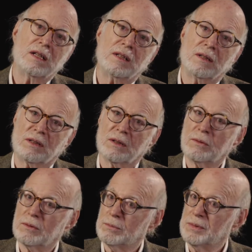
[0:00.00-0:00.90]
that there
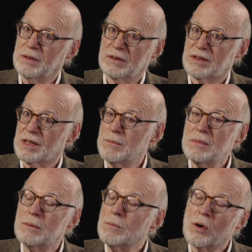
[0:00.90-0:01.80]
would be, say,
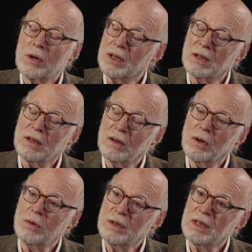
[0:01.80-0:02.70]
mid-morning,
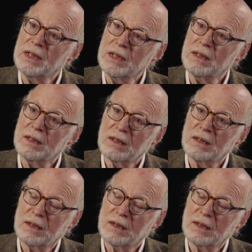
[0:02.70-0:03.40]
only